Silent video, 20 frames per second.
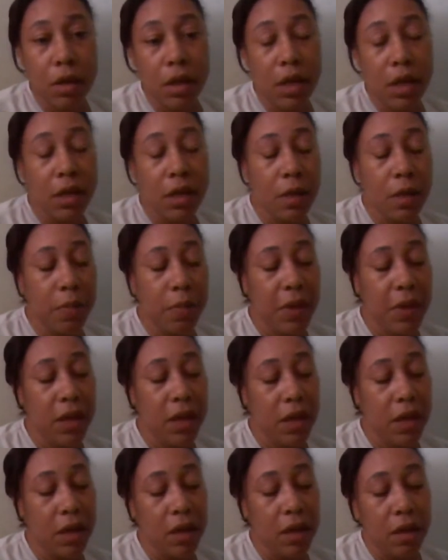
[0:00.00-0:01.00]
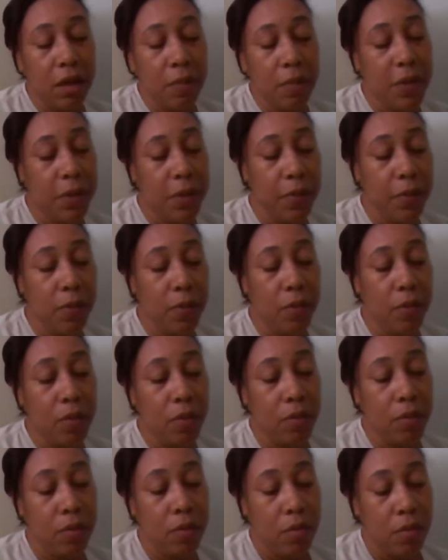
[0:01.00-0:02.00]
independent people
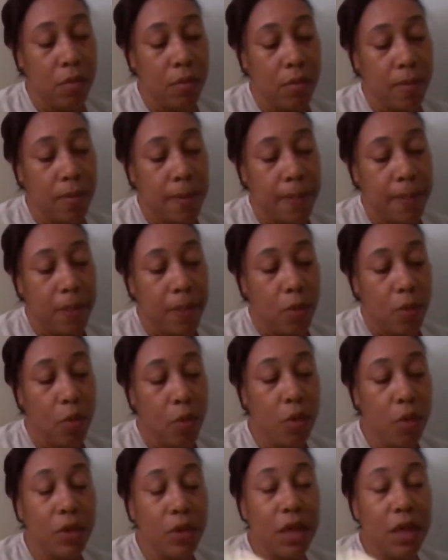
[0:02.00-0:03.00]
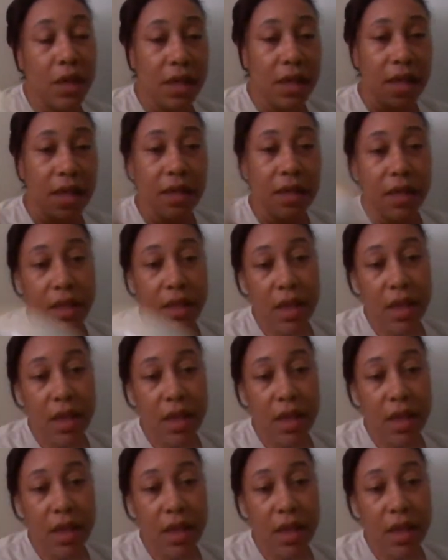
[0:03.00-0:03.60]
or things like this.